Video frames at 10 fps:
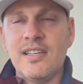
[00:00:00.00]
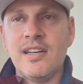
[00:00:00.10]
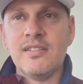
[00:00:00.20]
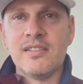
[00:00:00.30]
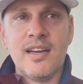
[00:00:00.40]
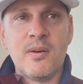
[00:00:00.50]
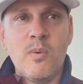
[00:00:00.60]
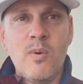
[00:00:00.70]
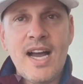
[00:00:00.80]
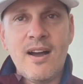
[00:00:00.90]
And I was like,
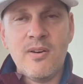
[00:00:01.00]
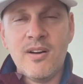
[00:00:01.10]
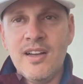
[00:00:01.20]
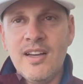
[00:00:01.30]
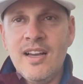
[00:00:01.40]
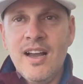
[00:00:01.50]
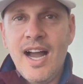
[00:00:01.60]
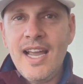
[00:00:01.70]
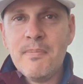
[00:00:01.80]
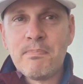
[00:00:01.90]
wow,
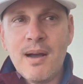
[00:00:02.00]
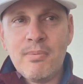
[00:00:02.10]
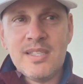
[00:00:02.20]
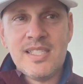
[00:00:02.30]
I could probably